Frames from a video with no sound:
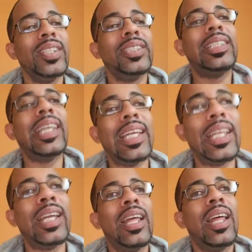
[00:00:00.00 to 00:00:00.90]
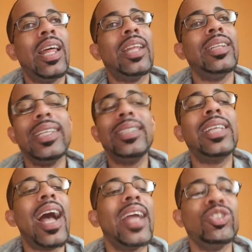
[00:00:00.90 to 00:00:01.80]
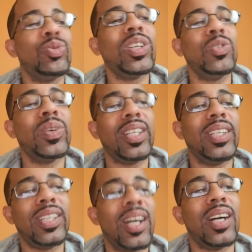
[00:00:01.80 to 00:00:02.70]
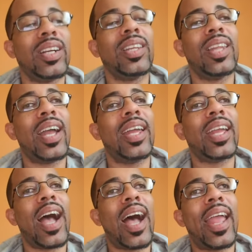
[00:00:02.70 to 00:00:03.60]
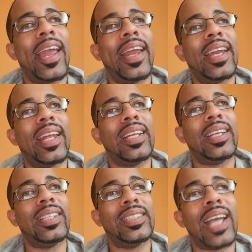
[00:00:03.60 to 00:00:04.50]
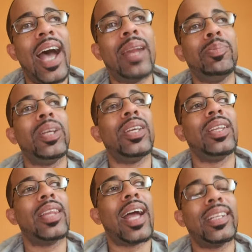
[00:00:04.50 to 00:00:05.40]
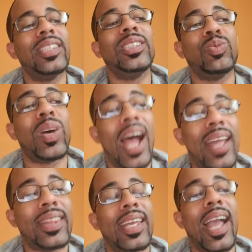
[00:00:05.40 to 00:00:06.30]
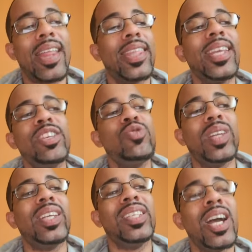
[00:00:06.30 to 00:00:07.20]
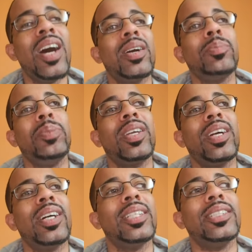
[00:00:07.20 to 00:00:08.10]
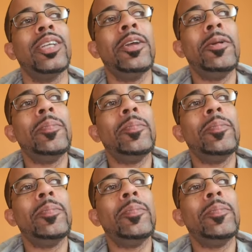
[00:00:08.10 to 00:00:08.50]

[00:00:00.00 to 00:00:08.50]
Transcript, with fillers: See, this guy is really really young like i and he's got to be like this is what i think i think he's really young because